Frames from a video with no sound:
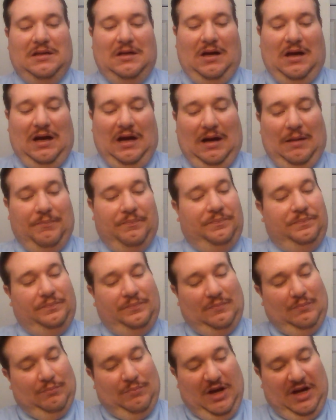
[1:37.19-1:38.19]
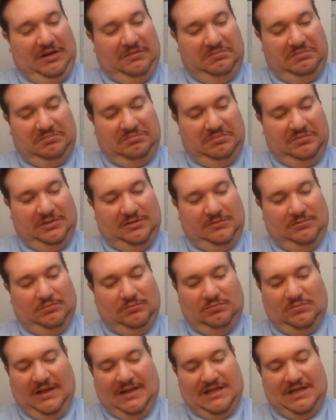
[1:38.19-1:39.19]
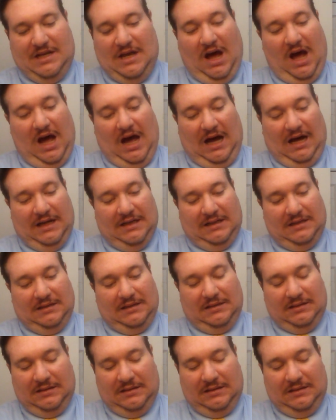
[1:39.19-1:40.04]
But it's not.